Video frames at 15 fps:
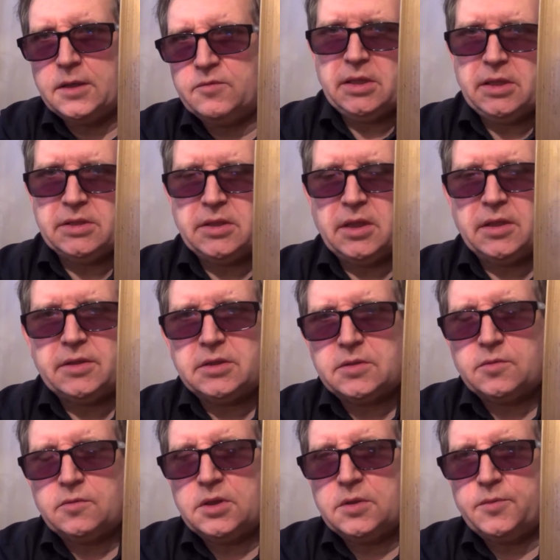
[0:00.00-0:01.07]
His death has
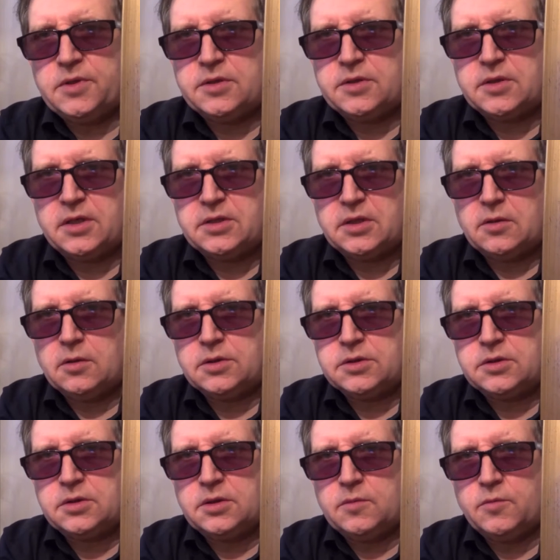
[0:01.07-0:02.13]
really been a tragic loss
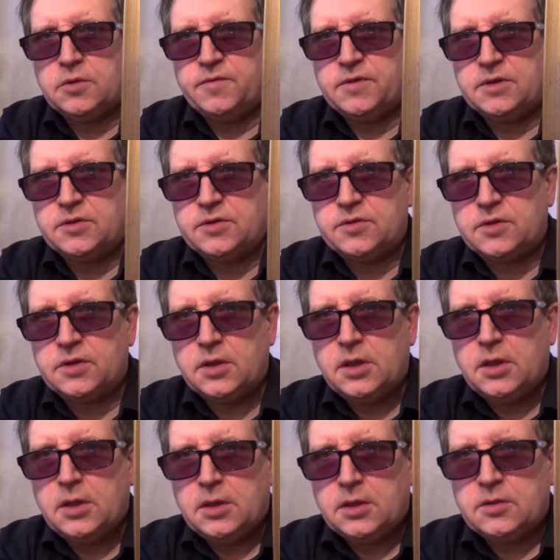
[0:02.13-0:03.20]
to the movie industry,
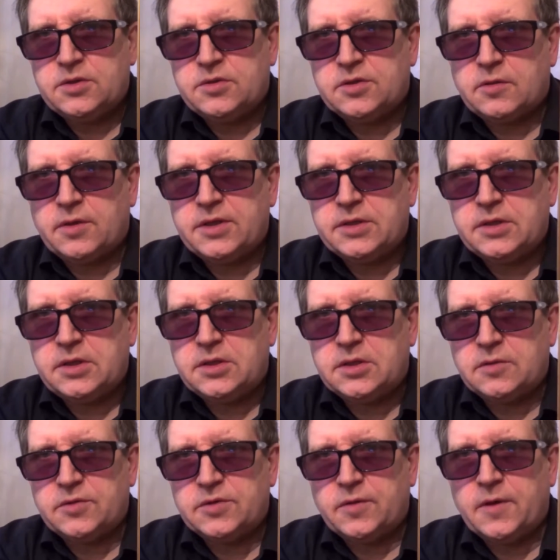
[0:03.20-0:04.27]
because he's a great
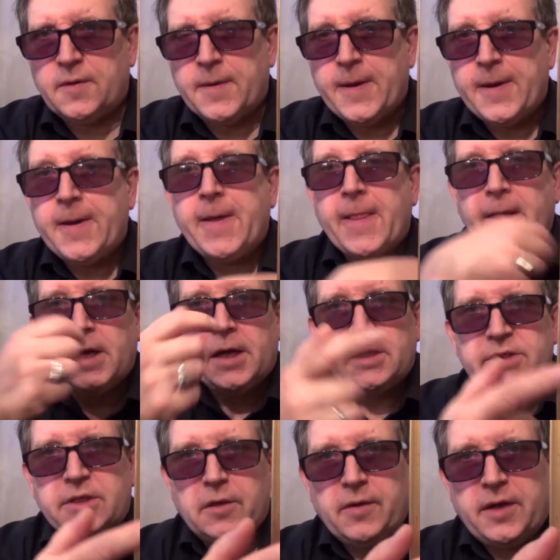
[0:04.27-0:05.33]
teacher as well.
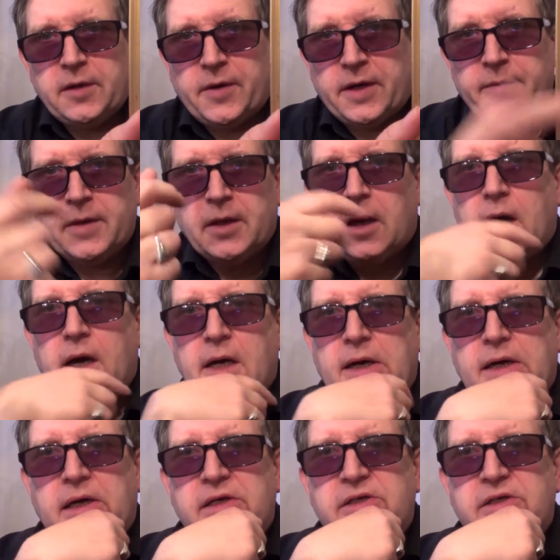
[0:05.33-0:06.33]
So anyway, and I